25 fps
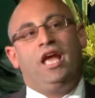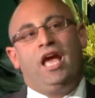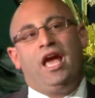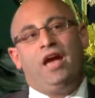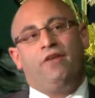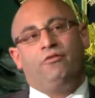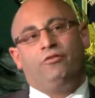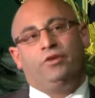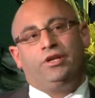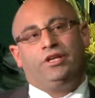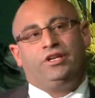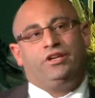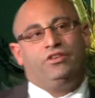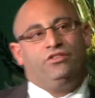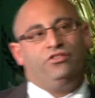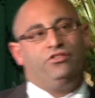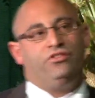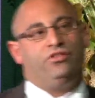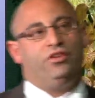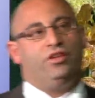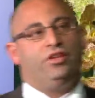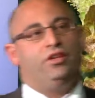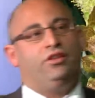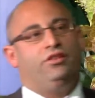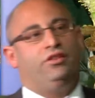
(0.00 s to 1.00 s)
Have we
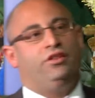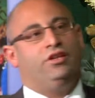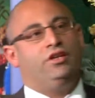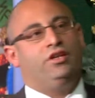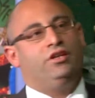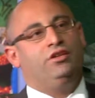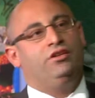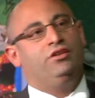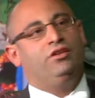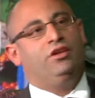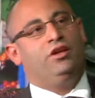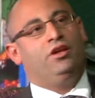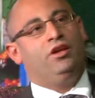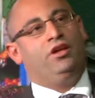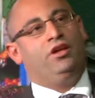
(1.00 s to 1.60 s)
considered in